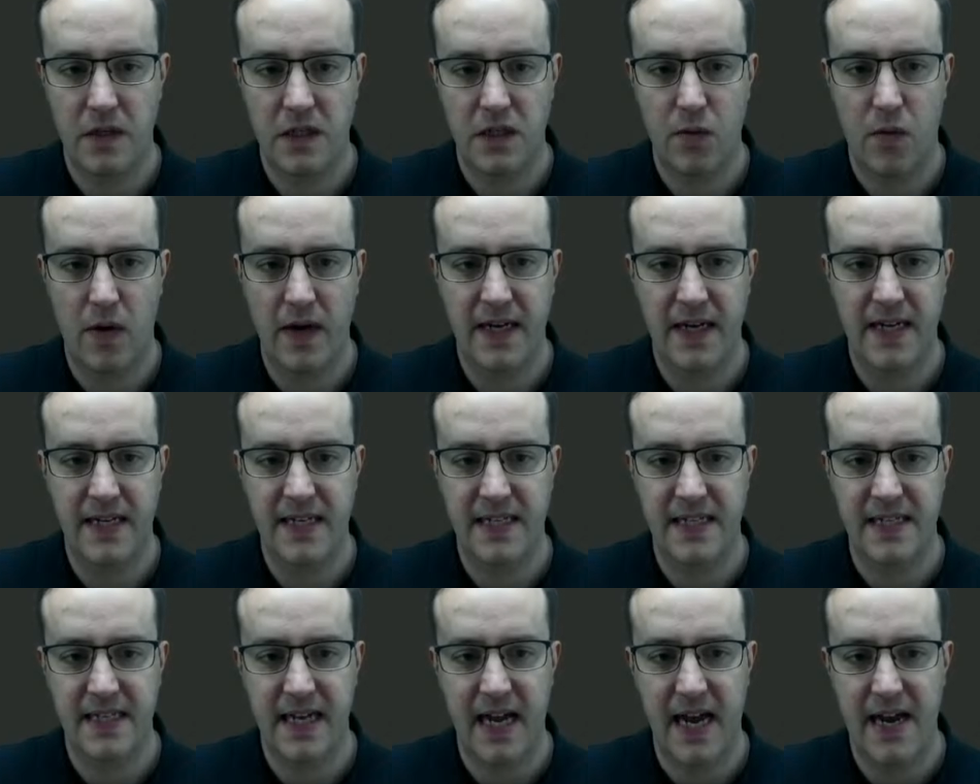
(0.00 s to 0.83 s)
So I
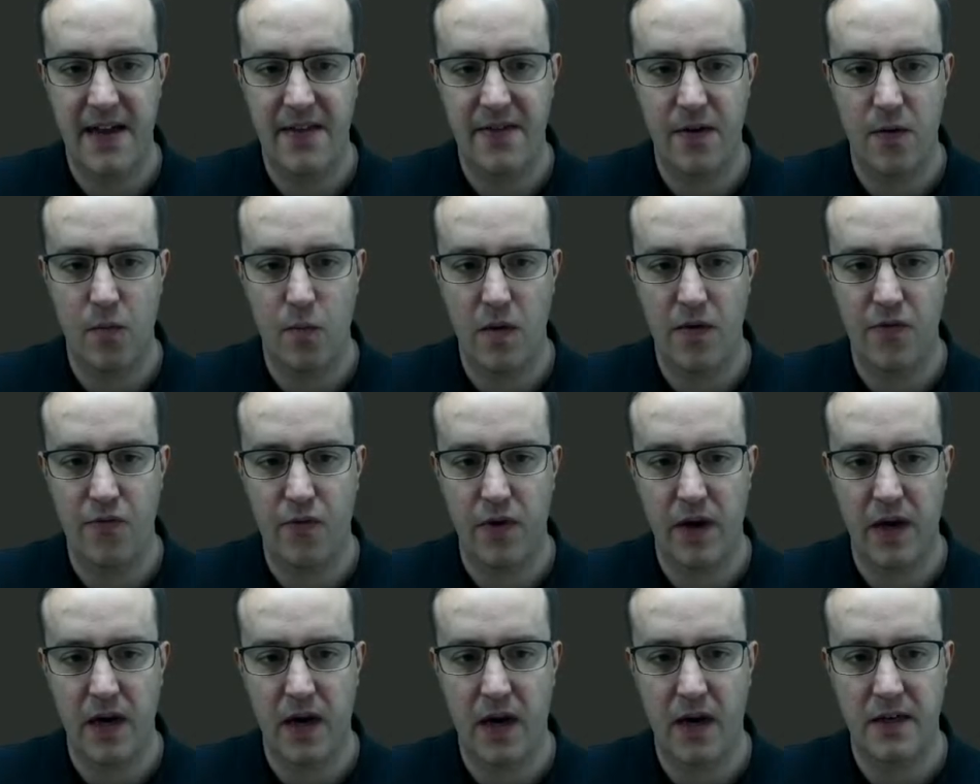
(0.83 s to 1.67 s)
can say that with
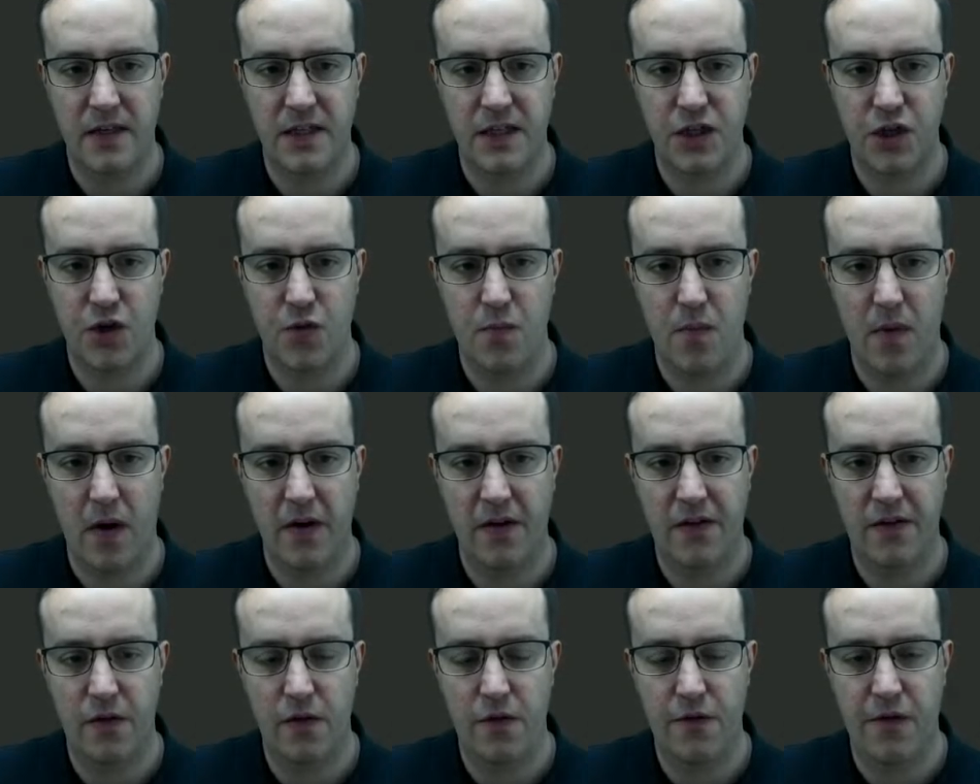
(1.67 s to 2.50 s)
regards to my
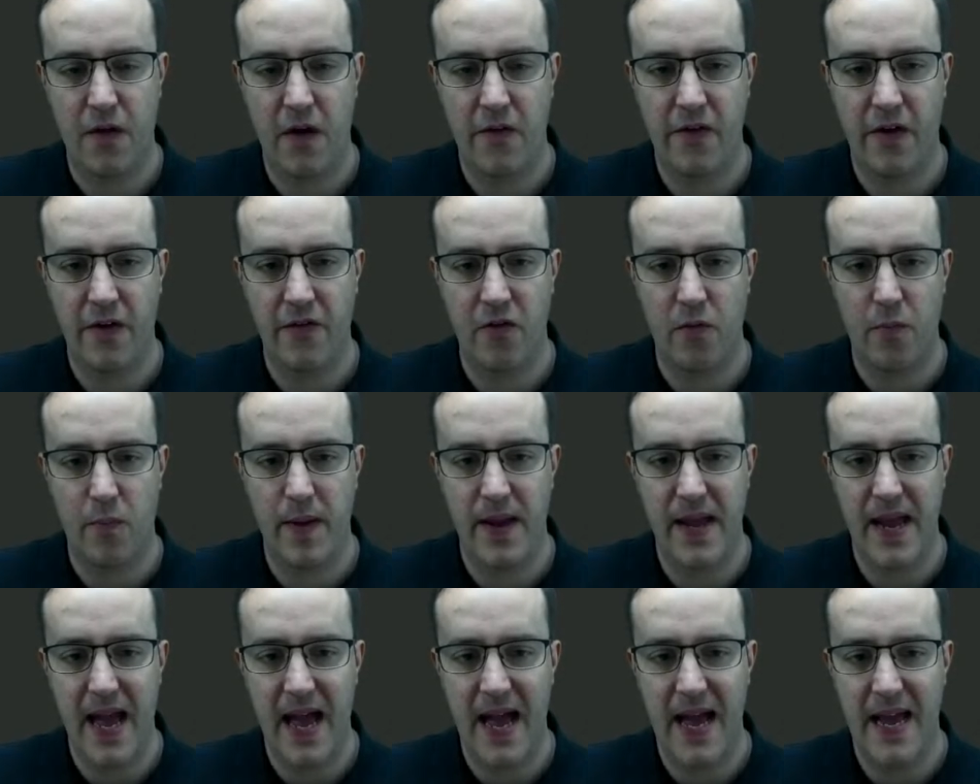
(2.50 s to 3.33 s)
2500
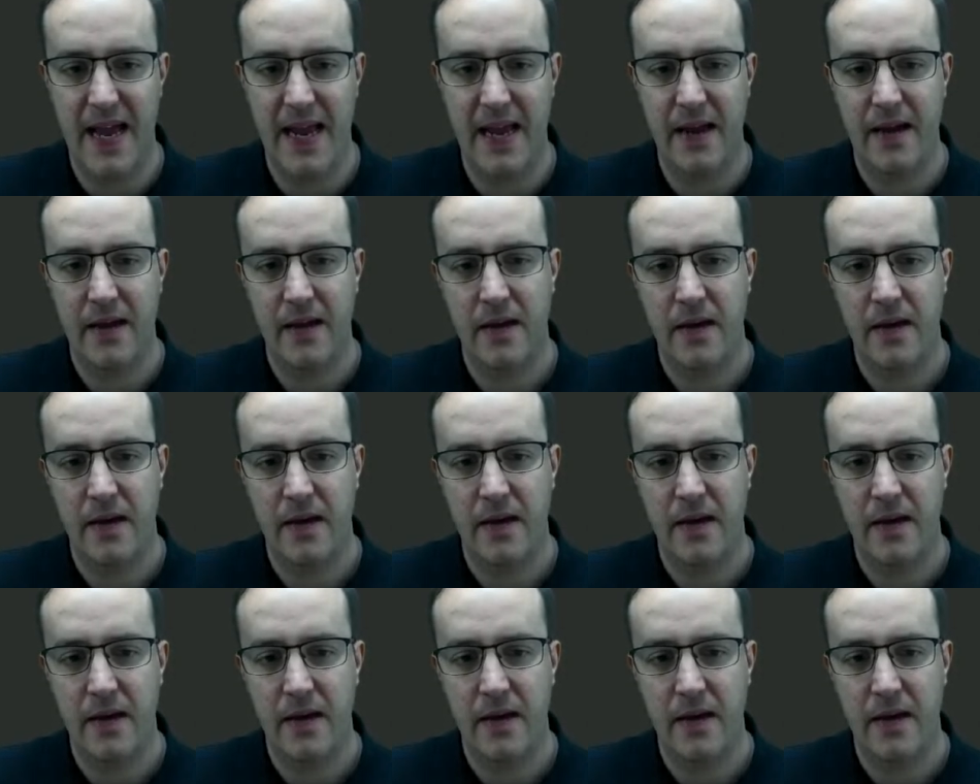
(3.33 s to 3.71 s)
PA,